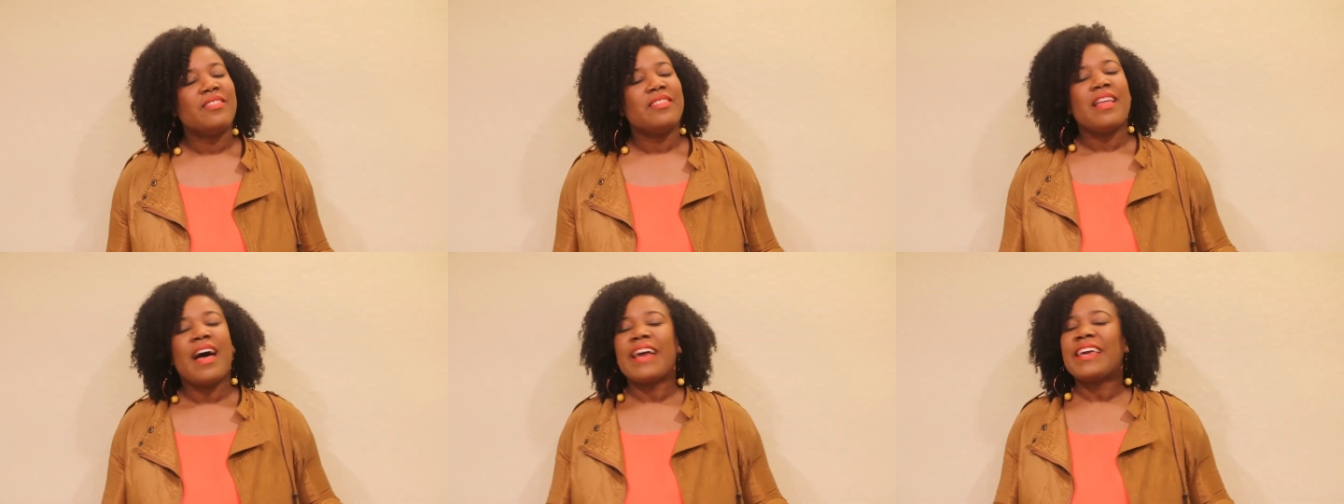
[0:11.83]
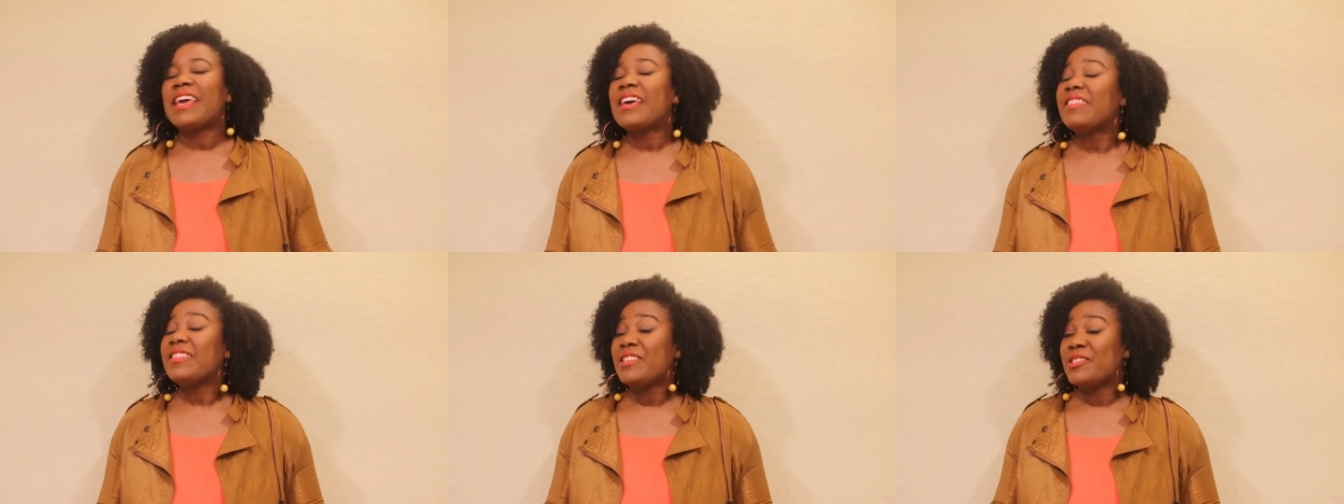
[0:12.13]
I
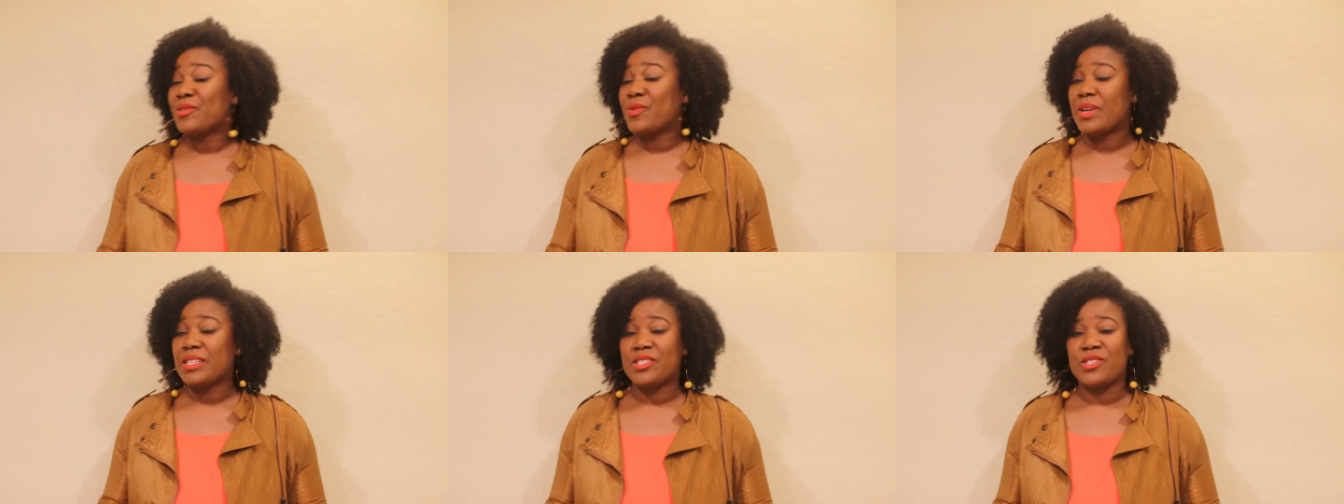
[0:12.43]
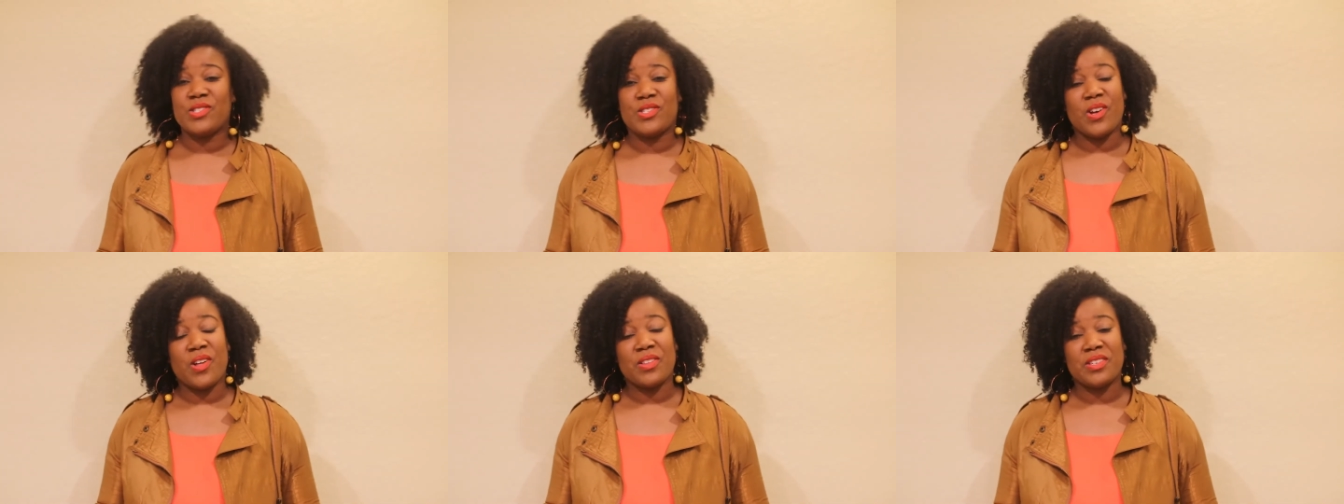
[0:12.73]
get these
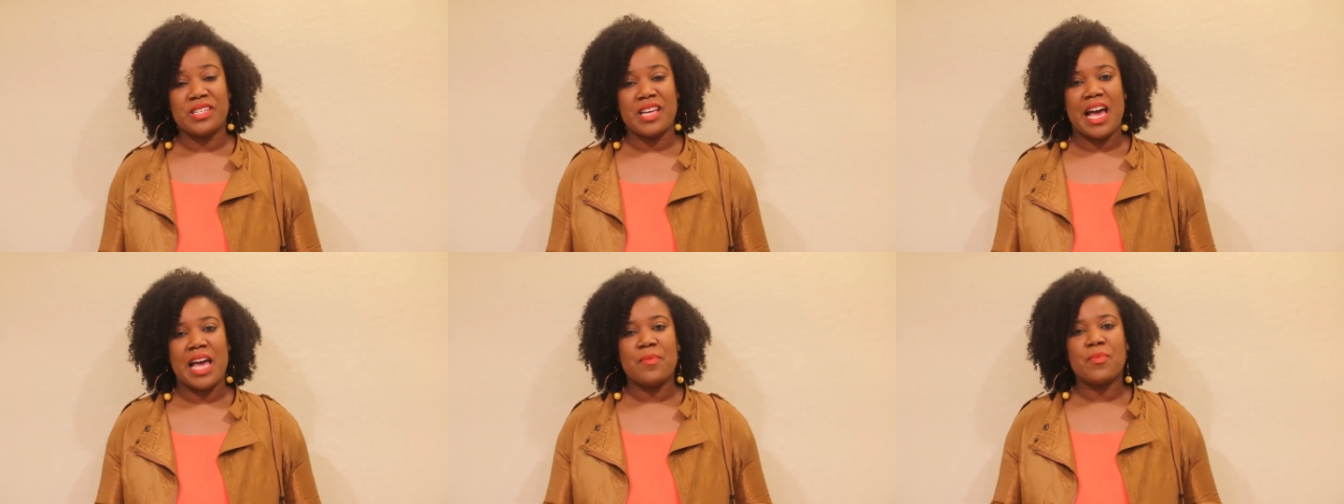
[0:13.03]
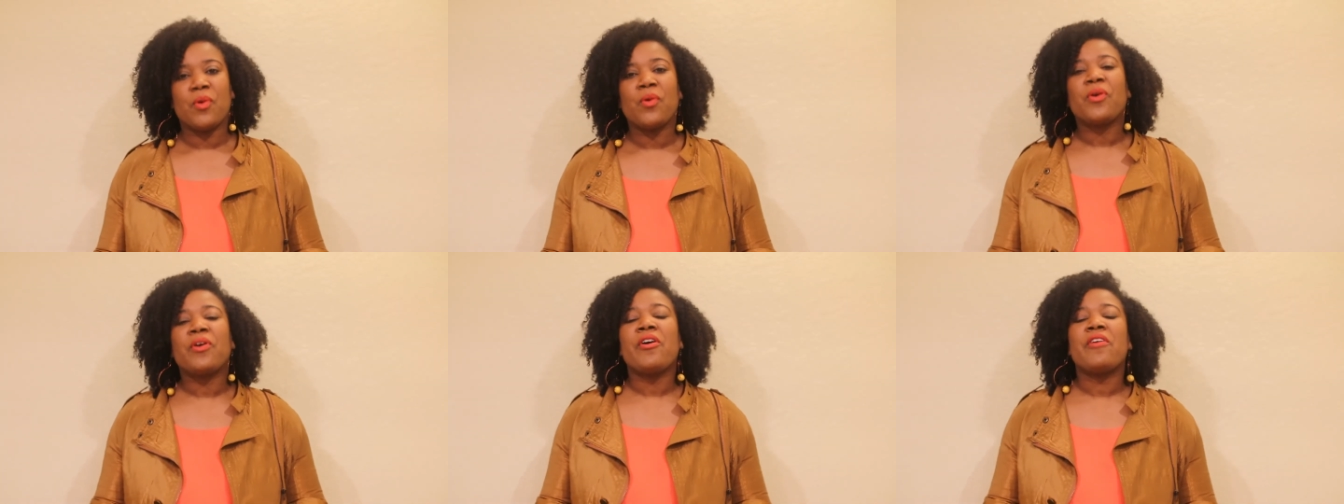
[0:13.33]
questions all the time,
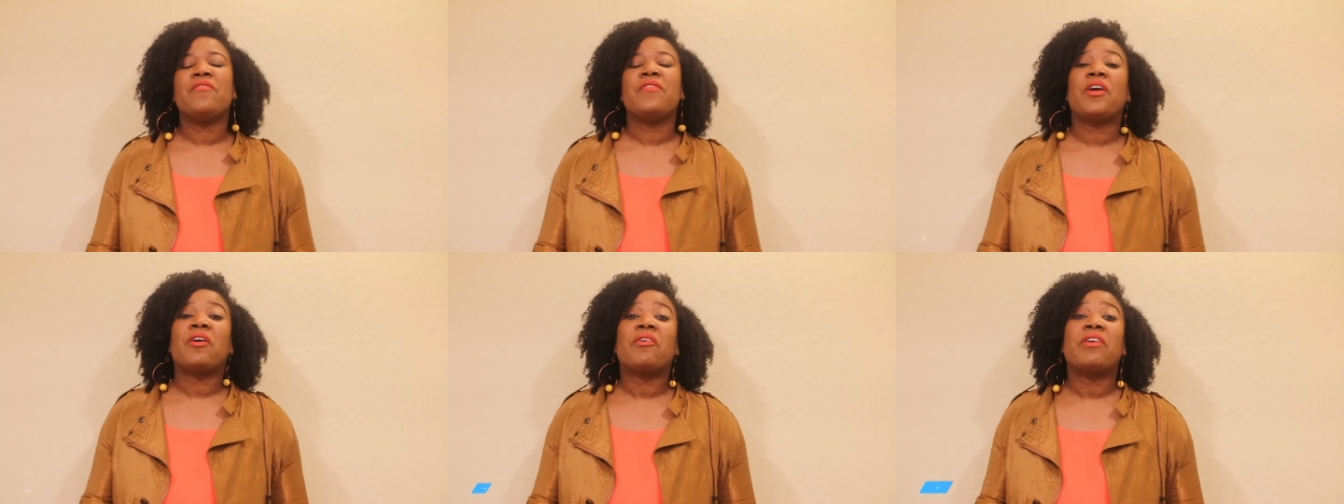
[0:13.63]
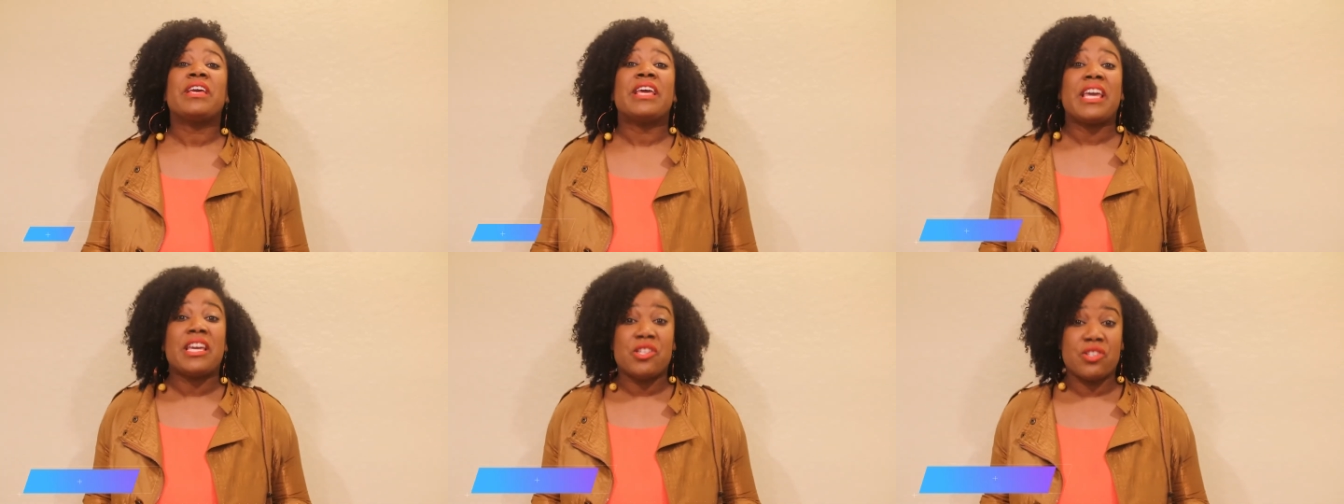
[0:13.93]
or a
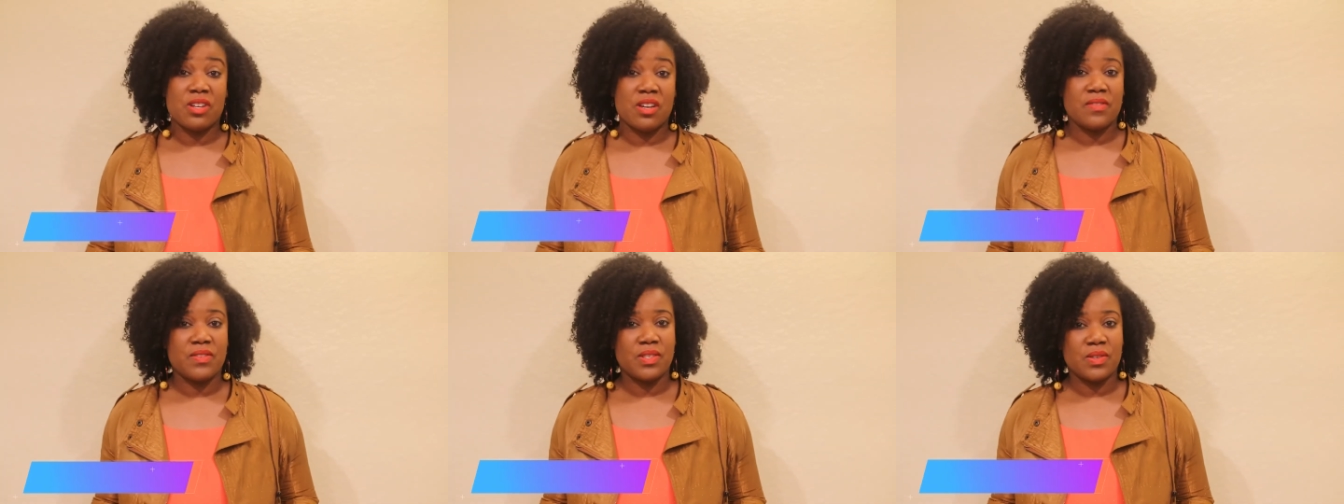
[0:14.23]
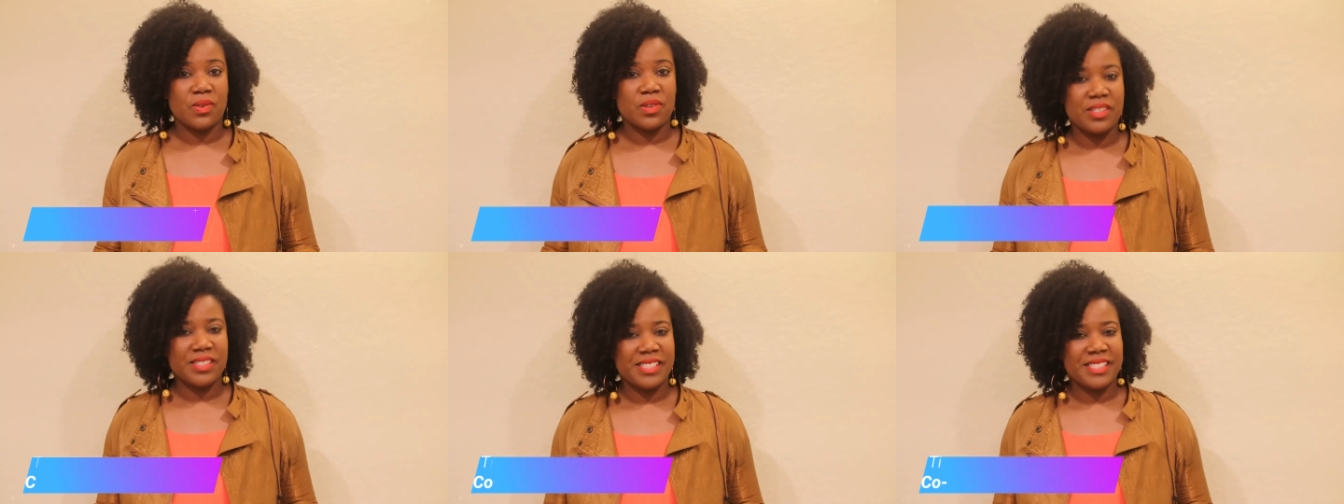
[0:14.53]
variation of
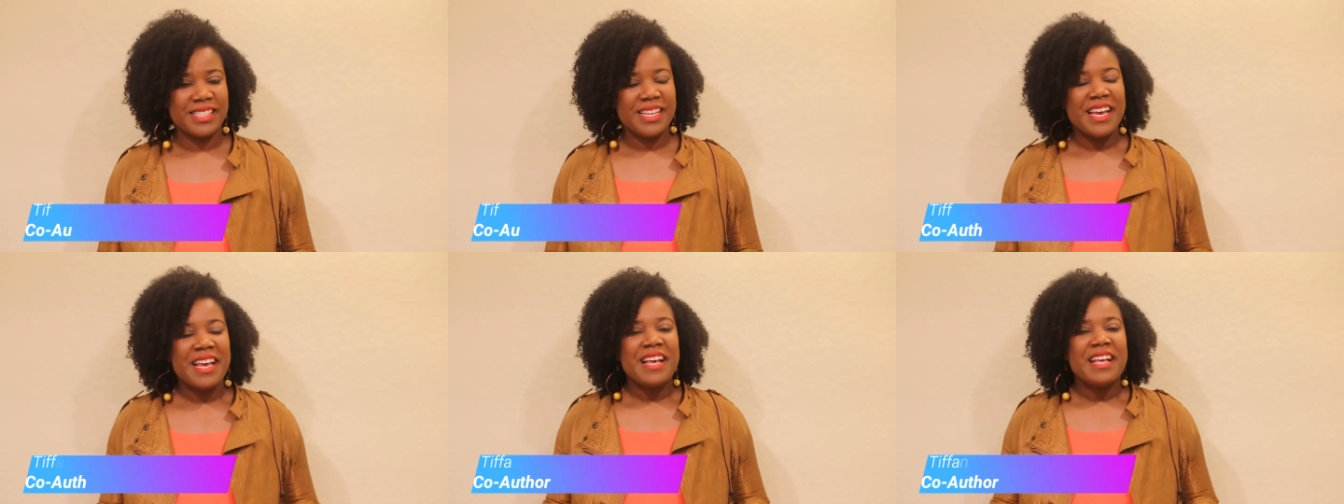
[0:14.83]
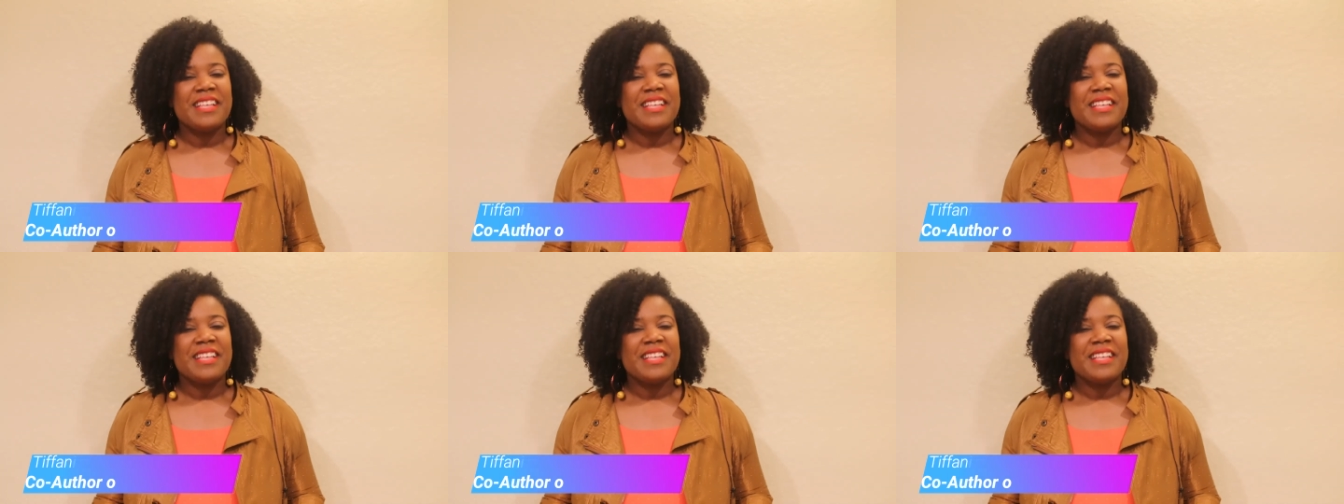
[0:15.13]
sorts.